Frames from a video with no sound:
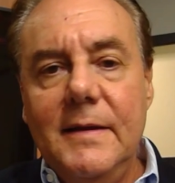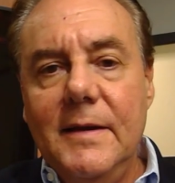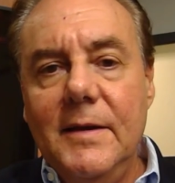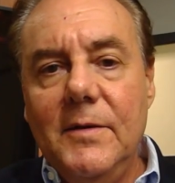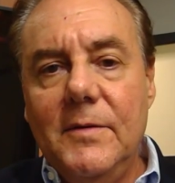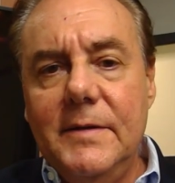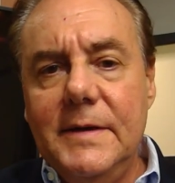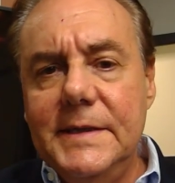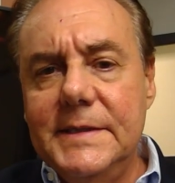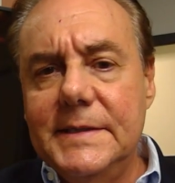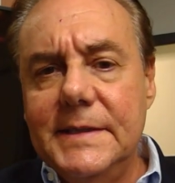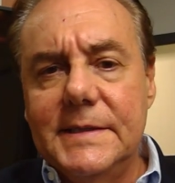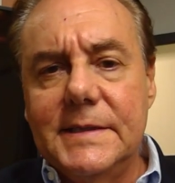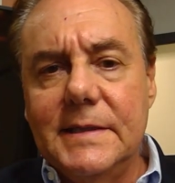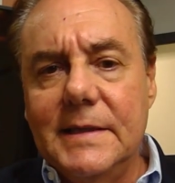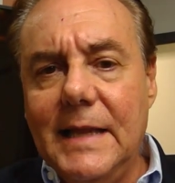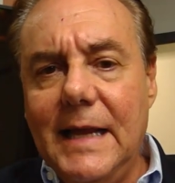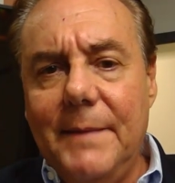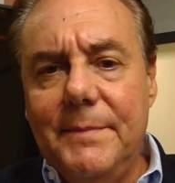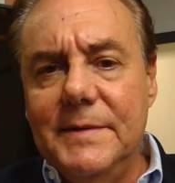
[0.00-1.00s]
What is this
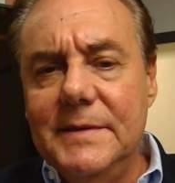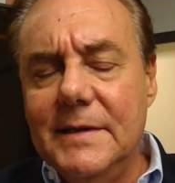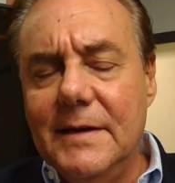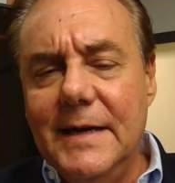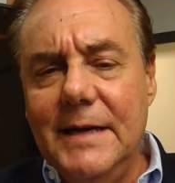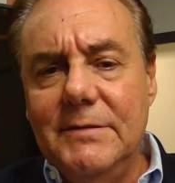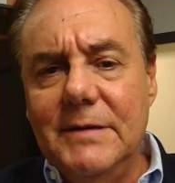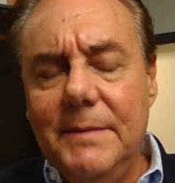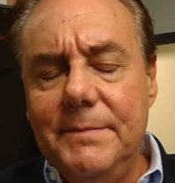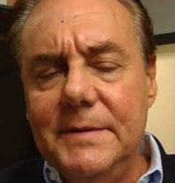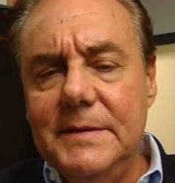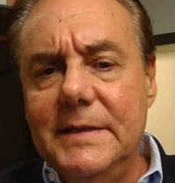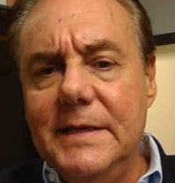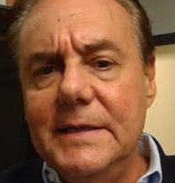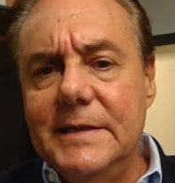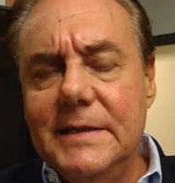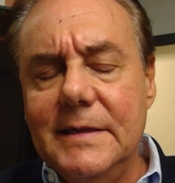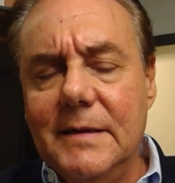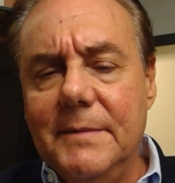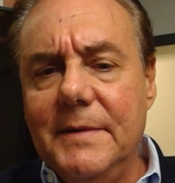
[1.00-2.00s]
lapidary
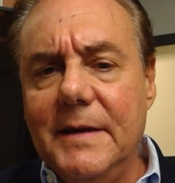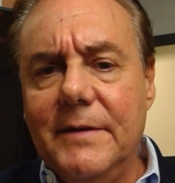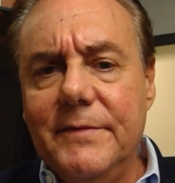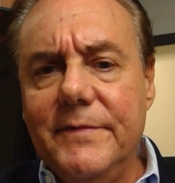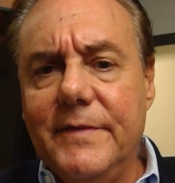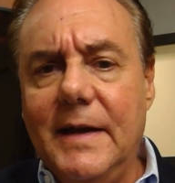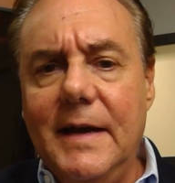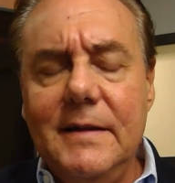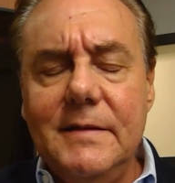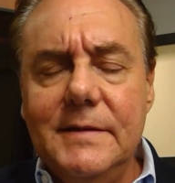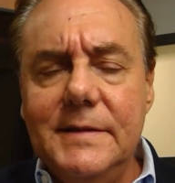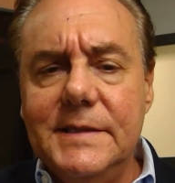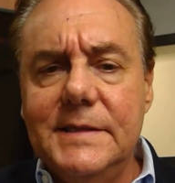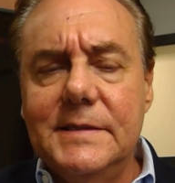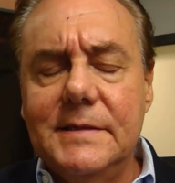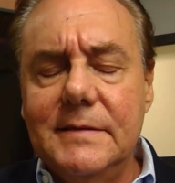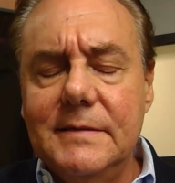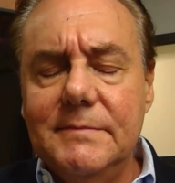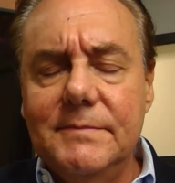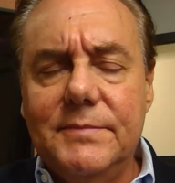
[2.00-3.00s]
repetition about
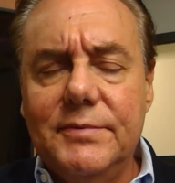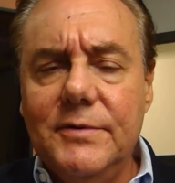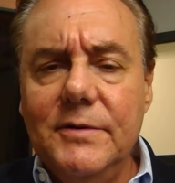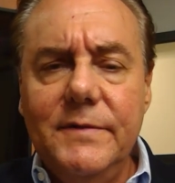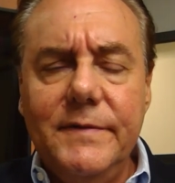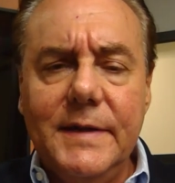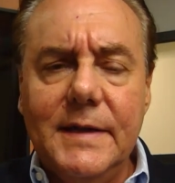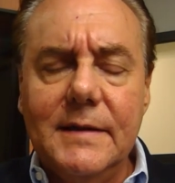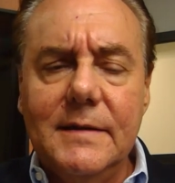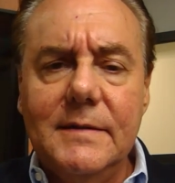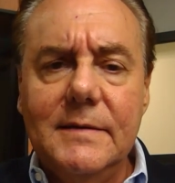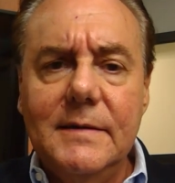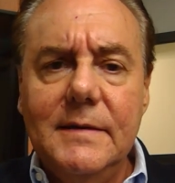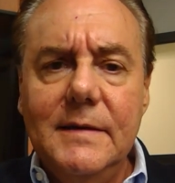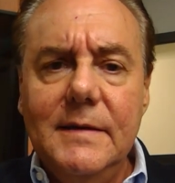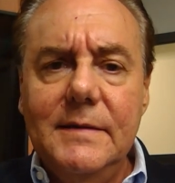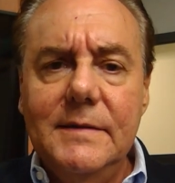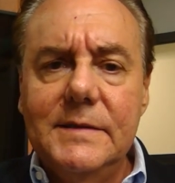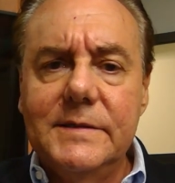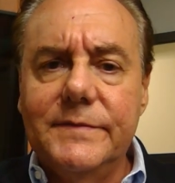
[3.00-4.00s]
violence proving?
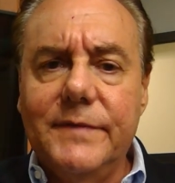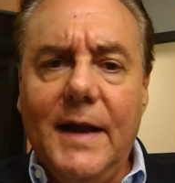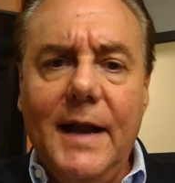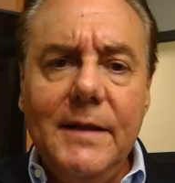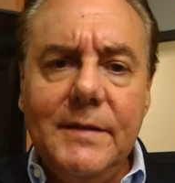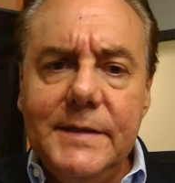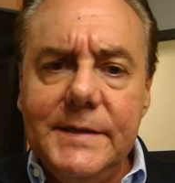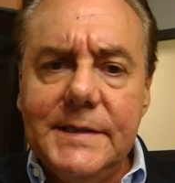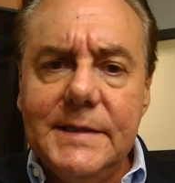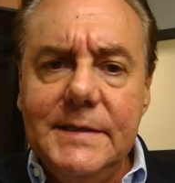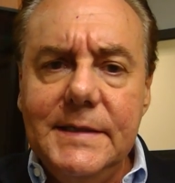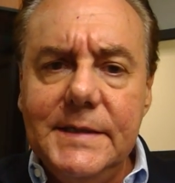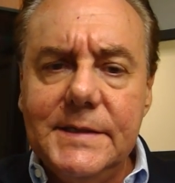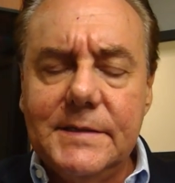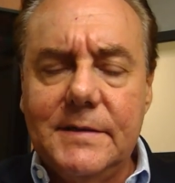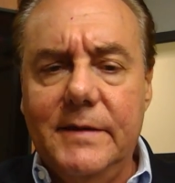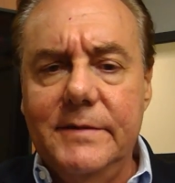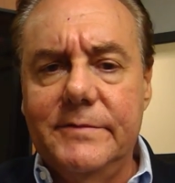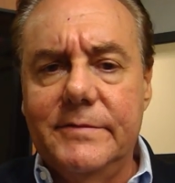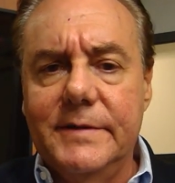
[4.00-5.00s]
There's violence in these
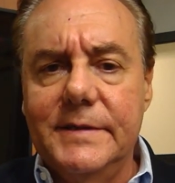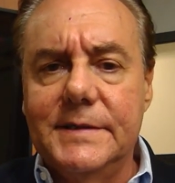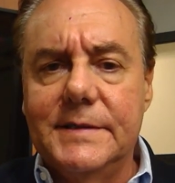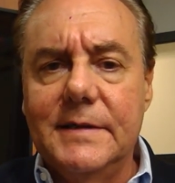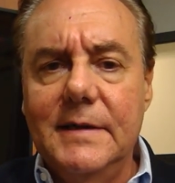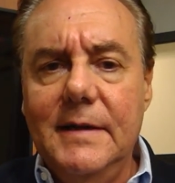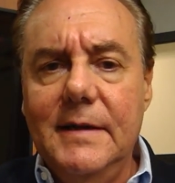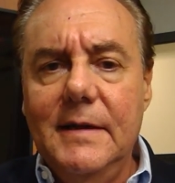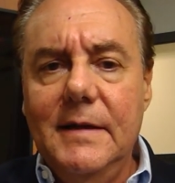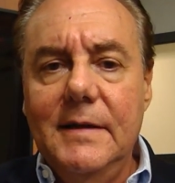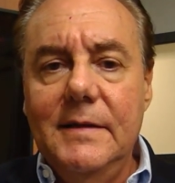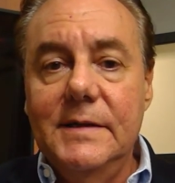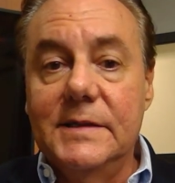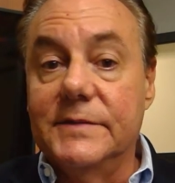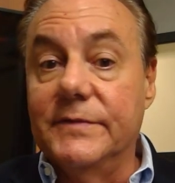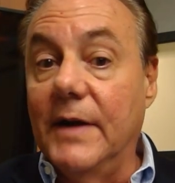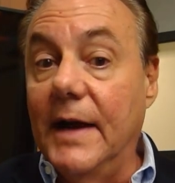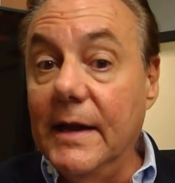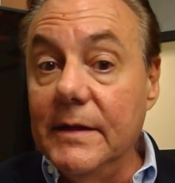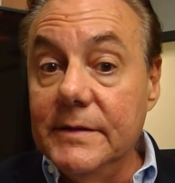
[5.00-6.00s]
countries. There's
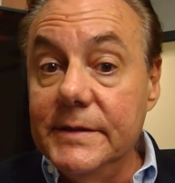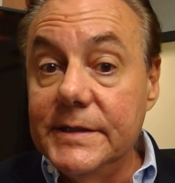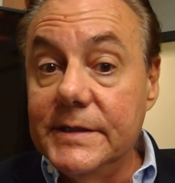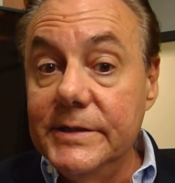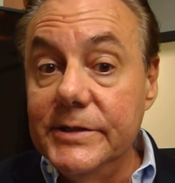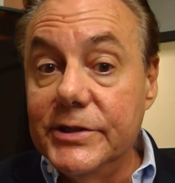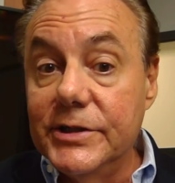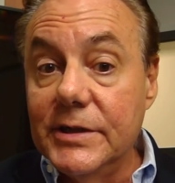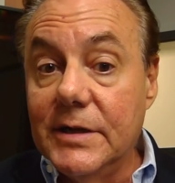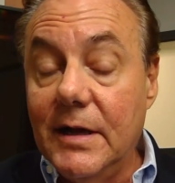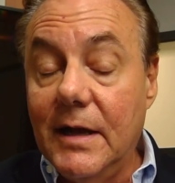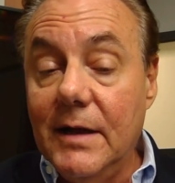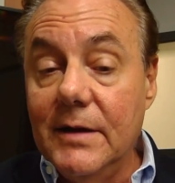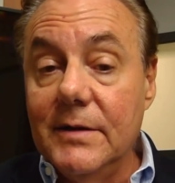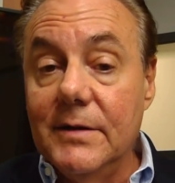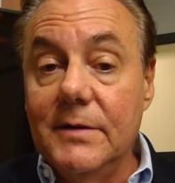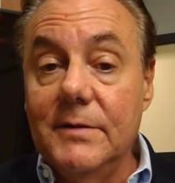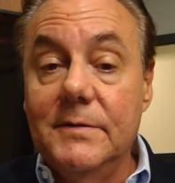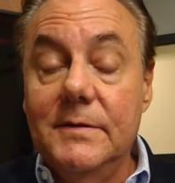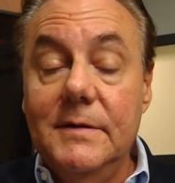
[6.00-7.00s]
violence in
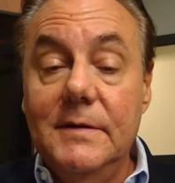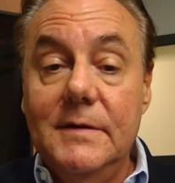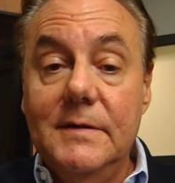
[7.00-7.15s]
Chicago.